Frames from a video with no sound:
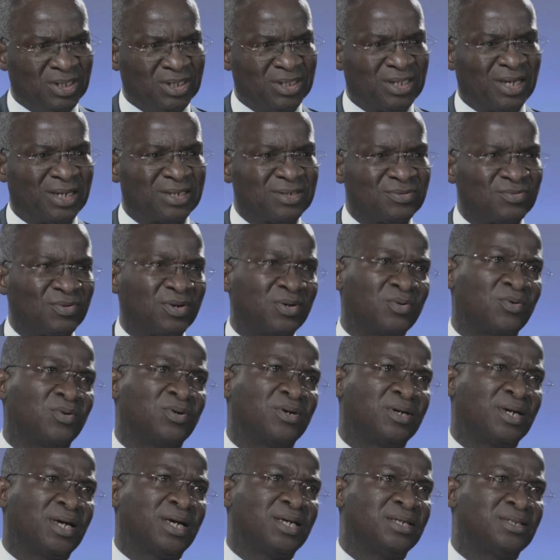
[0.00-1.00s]
that
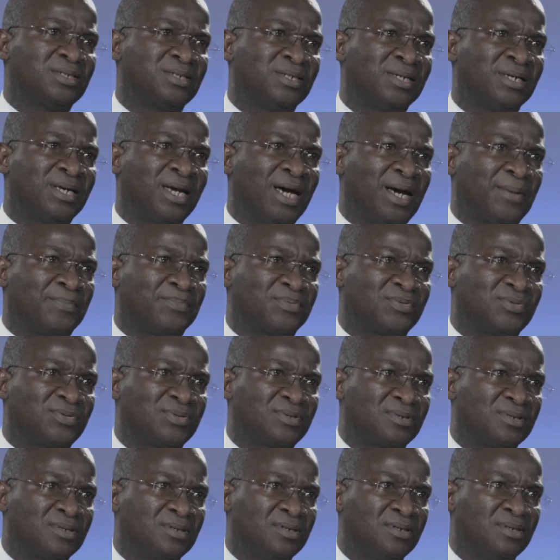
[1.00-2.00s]
recognize the
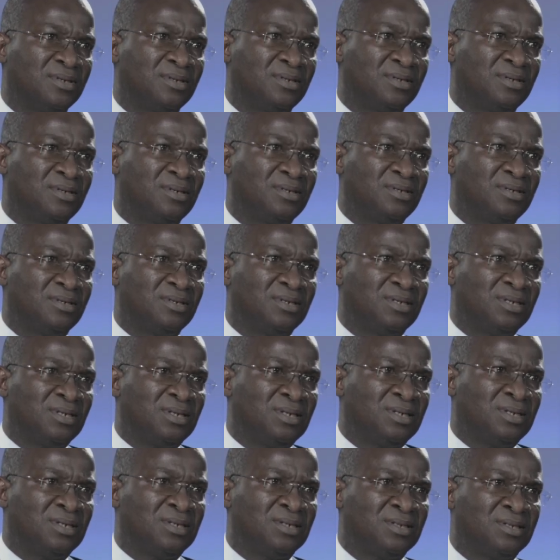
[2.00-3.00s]
gaps
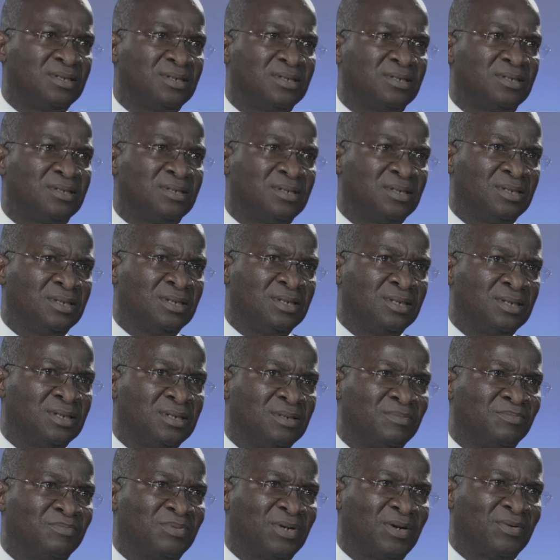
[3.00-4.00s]
in the
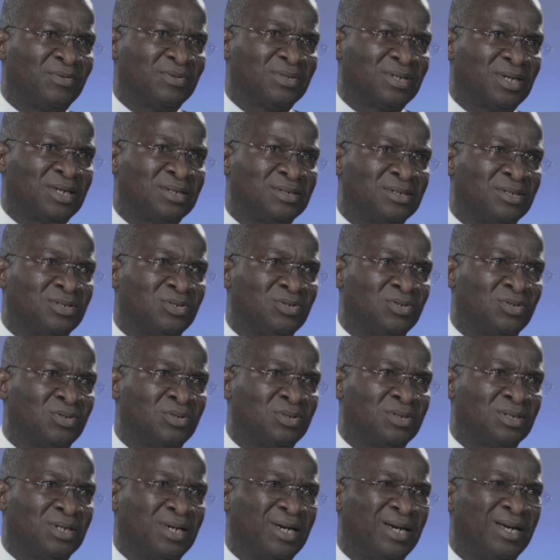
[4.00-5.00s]

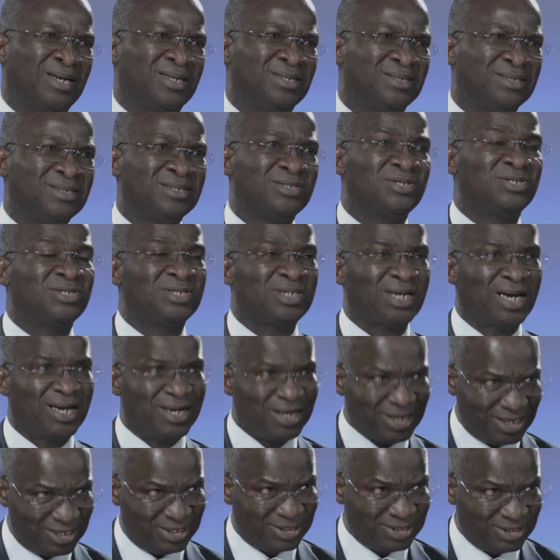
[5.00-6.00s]
privatization and the
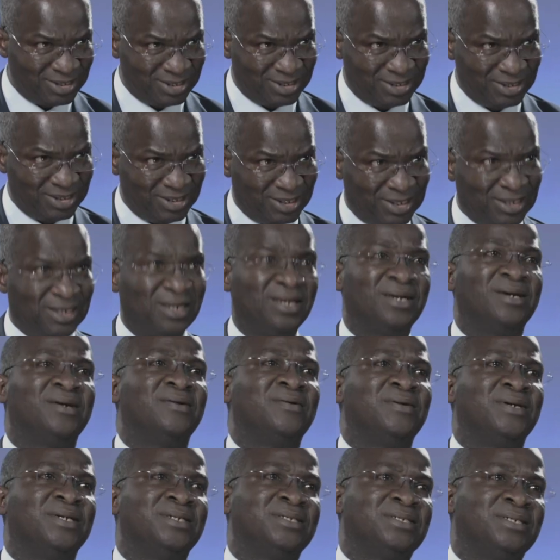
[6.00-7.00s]
challenges
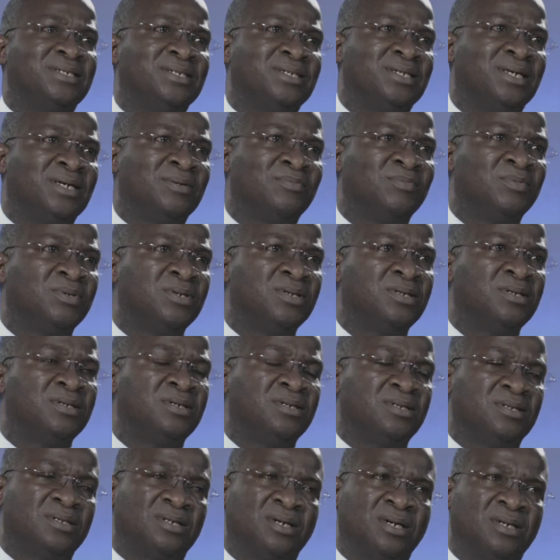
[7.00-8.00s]
inherent in them
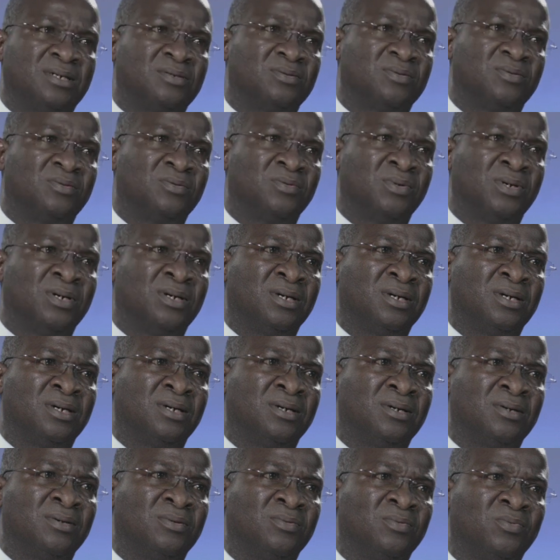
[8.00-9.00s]
that
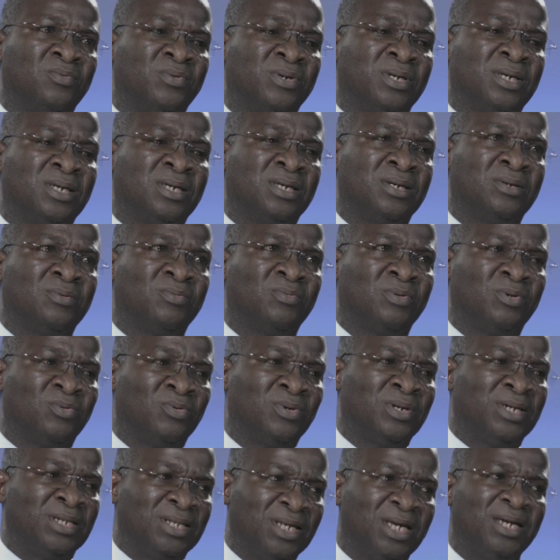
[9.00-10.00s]
we
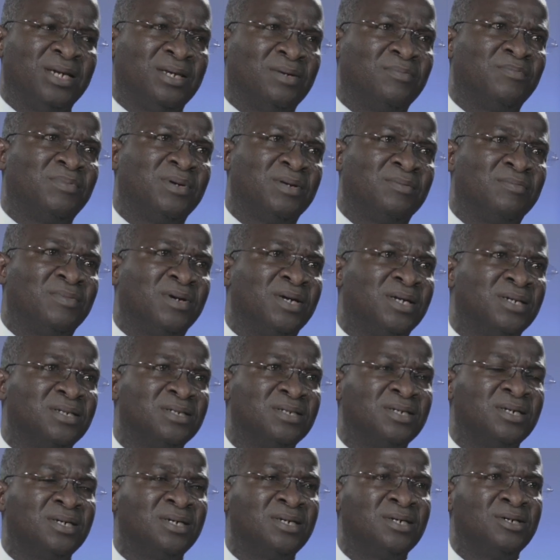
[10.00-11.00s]
will then implement
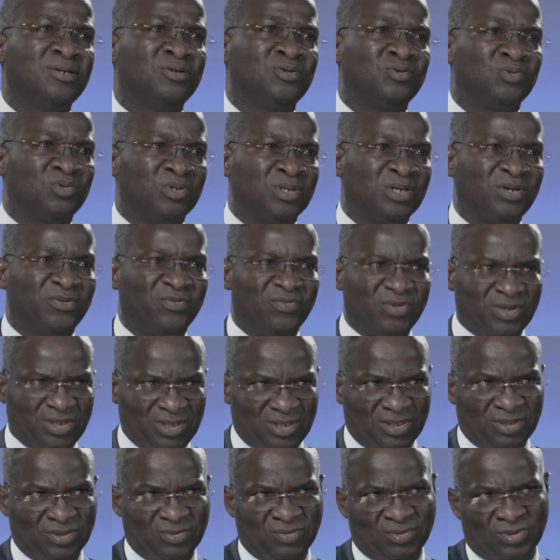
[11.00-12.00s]
to give
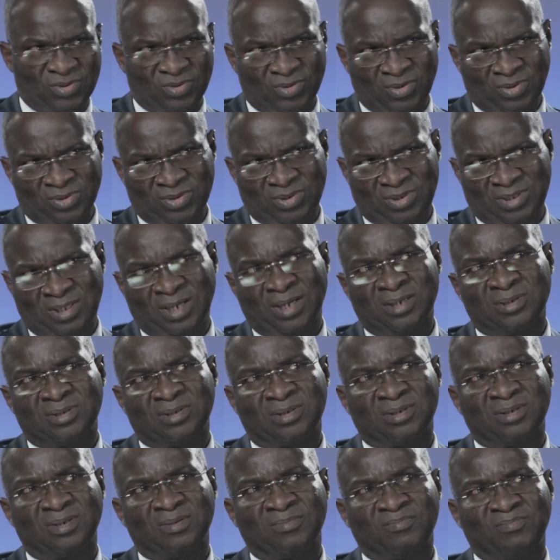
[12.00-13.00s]
it the results
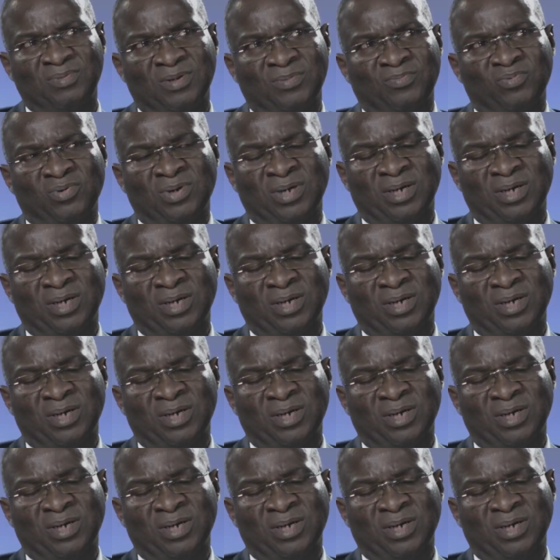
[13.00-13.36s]
that people